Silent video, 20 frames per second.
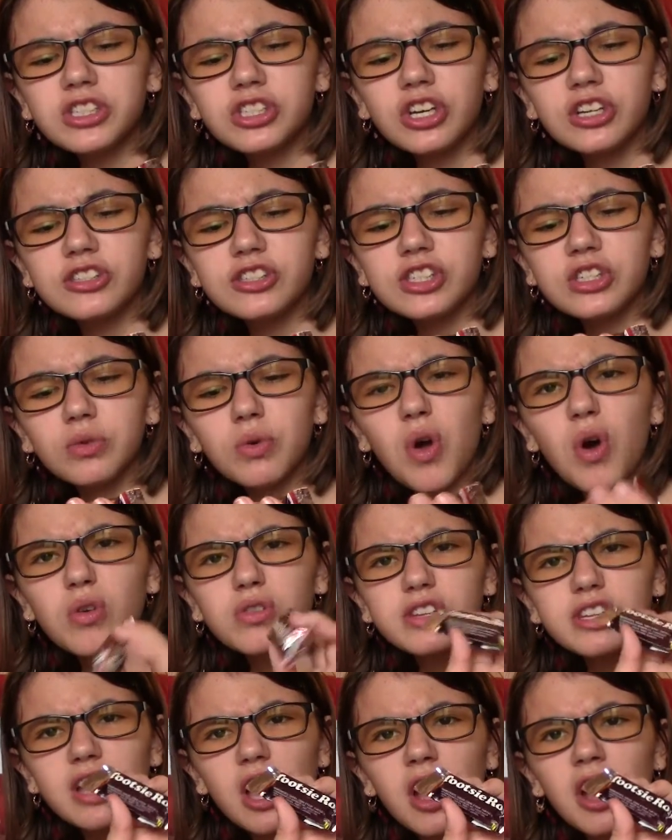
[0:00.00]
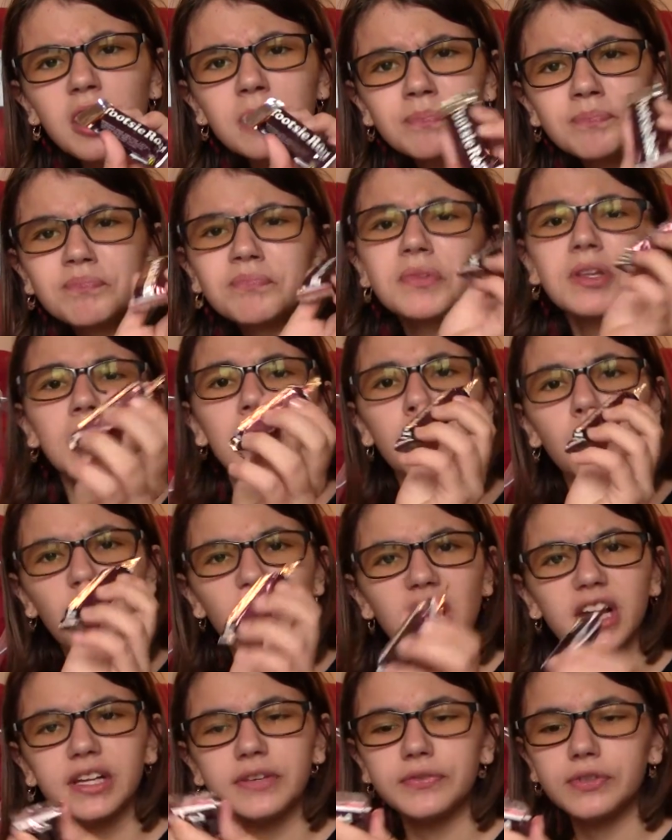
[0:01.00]
what Tootsie Rolls are?
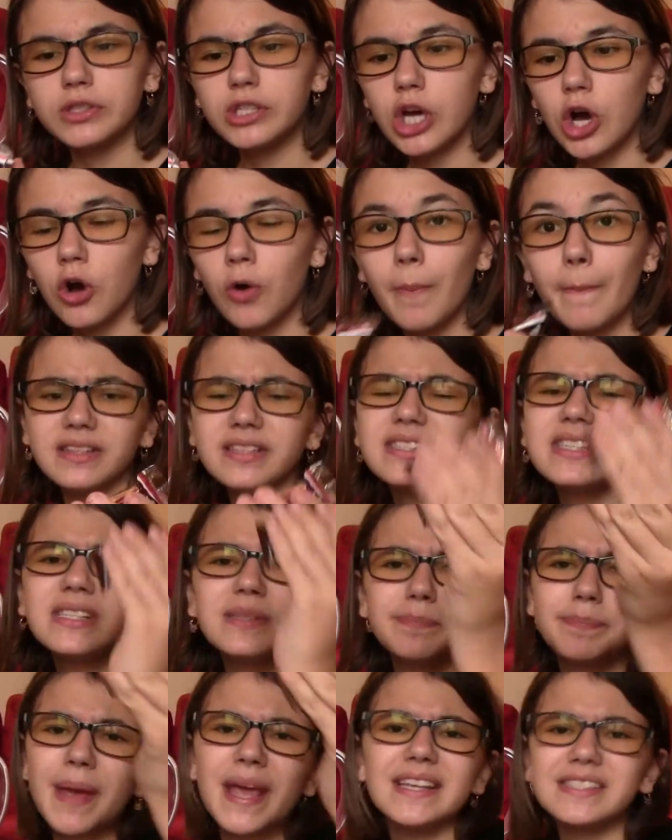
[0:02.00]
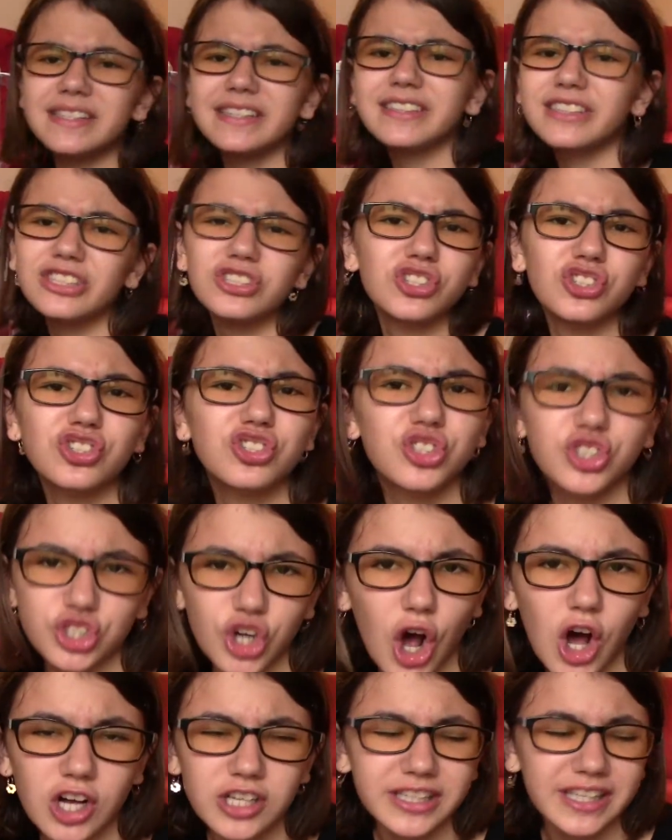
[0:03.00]
Well, if you don't, this is basically just
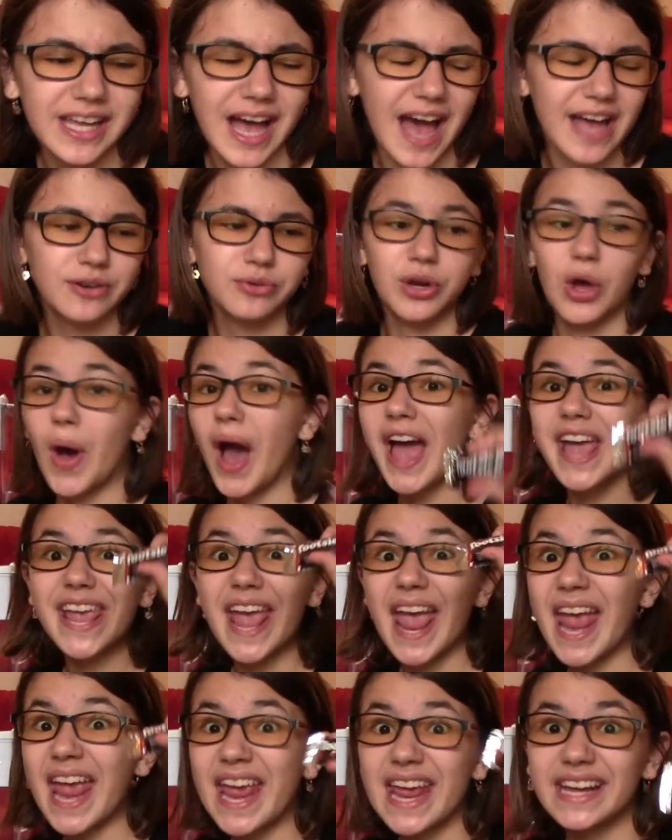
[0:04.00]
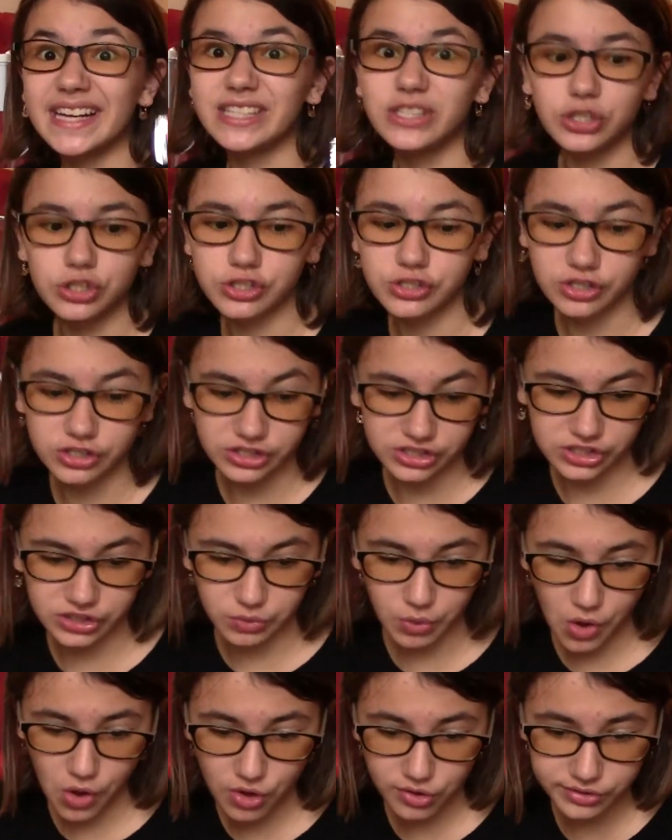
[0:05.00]
chocolate. I don't know, I hate
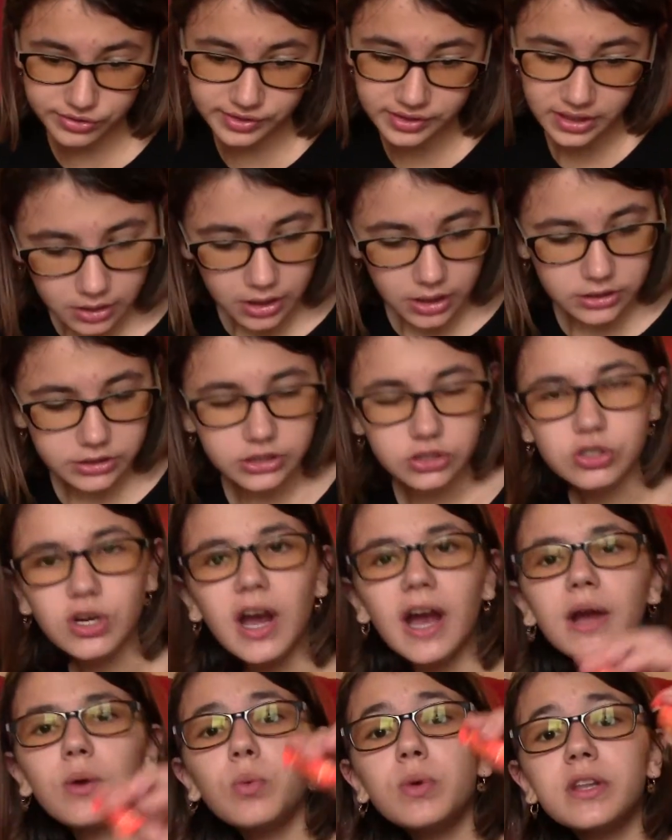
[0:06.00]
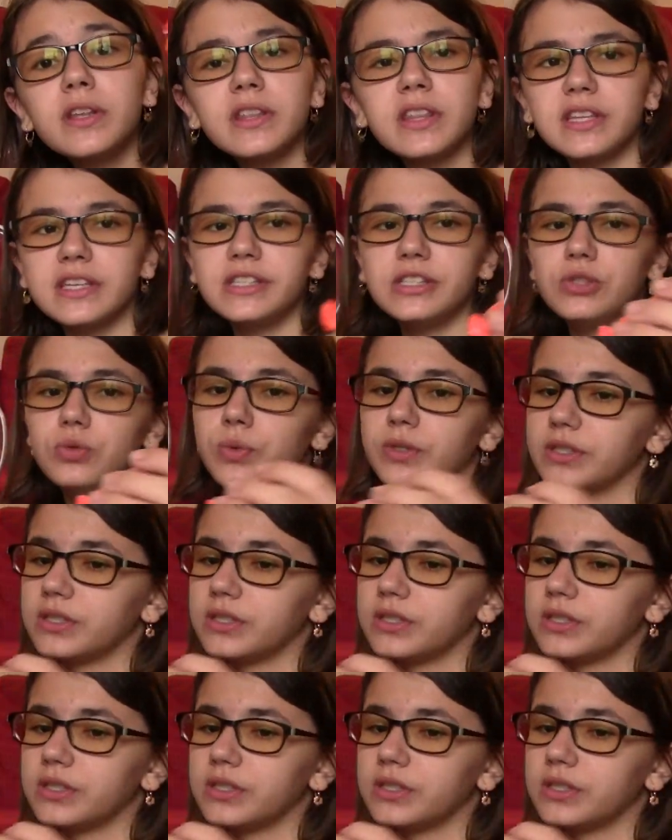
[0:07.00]
Tootsie Rolls. I'll try one of these